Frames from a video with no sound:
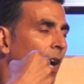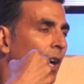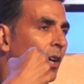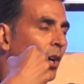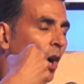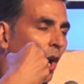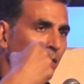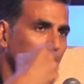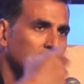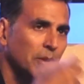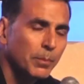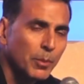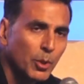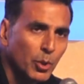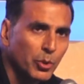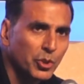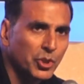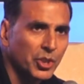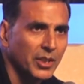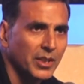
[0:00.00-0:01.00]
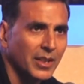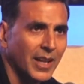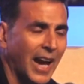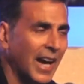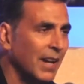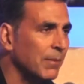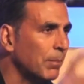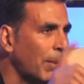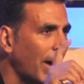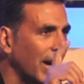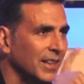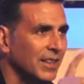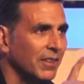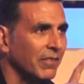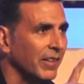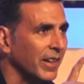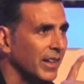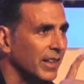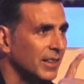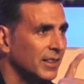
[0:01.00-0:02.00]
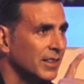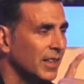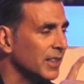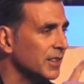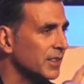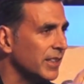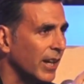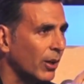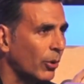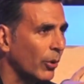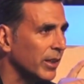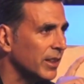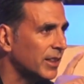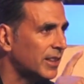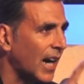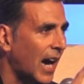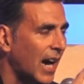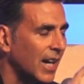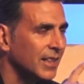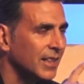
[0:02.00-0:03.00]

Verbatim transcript: But no voice of authority would heed the bird lover